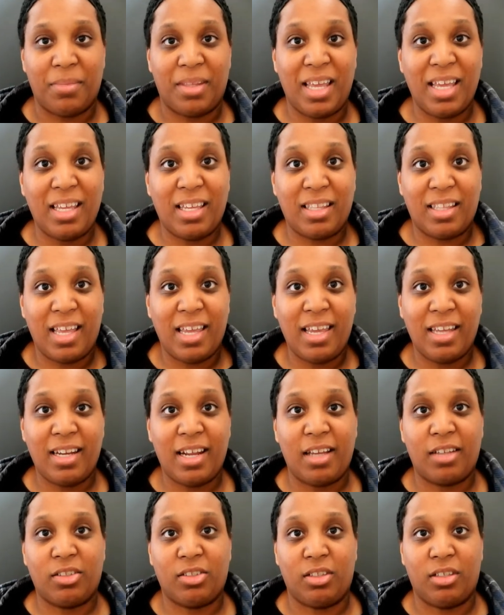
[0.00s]
they
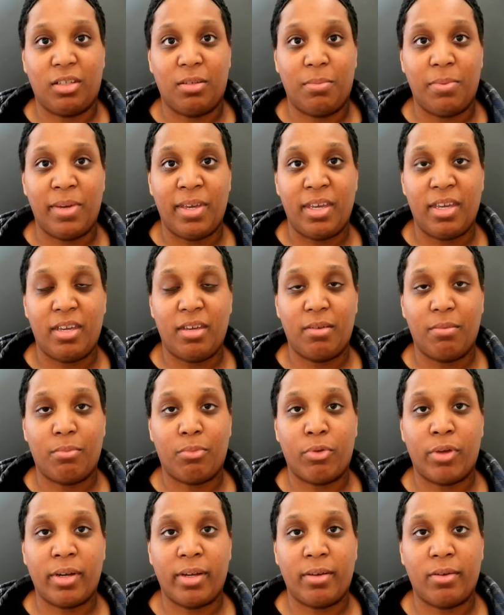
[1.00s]
can actually be
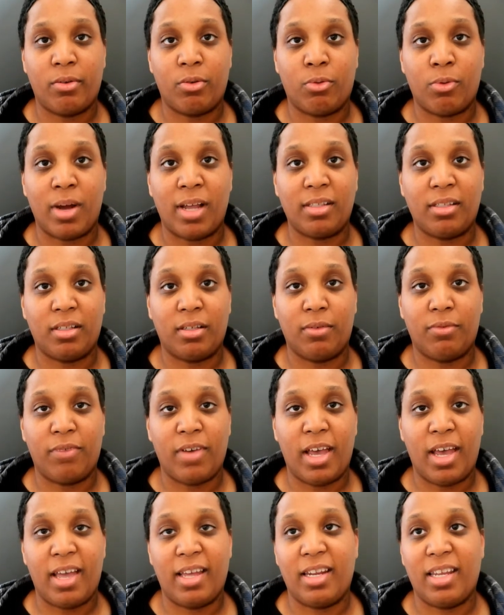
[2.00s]
pretty
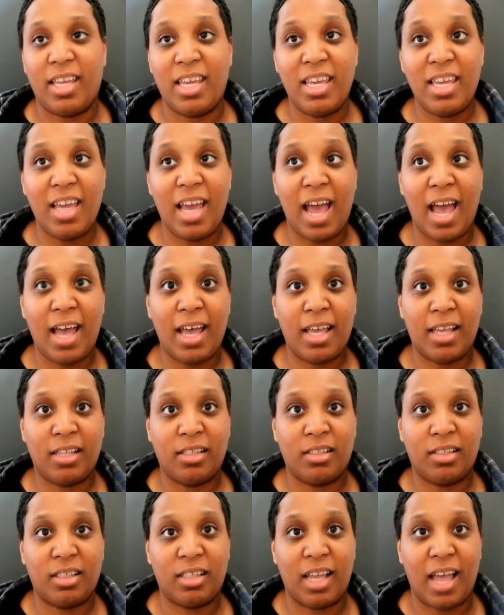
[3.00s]
aggressive, and he
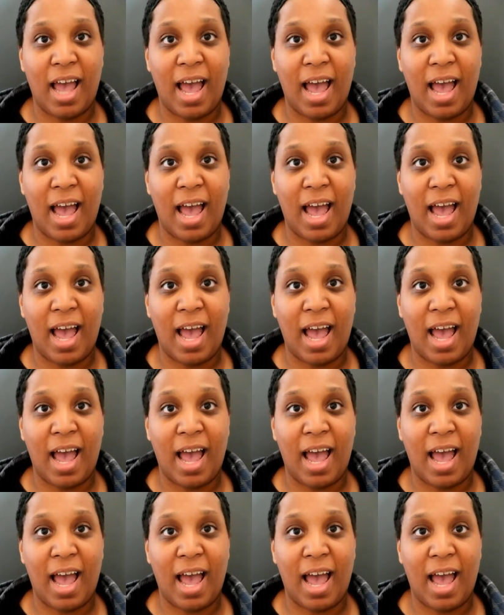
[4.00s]
has